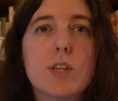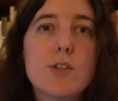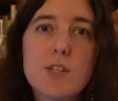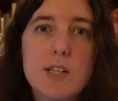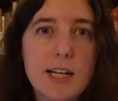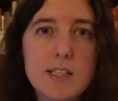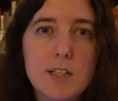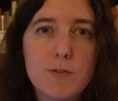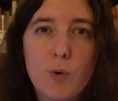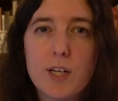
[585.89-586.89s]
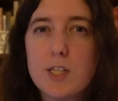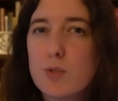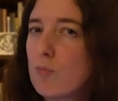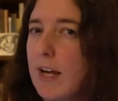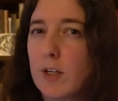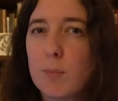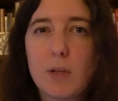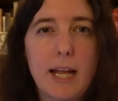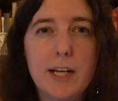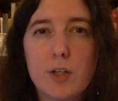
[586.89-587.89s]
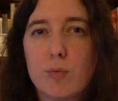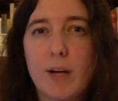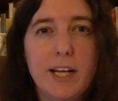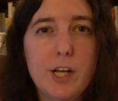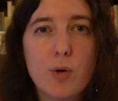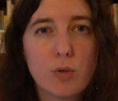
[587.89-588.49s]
There's a 1940s record player radio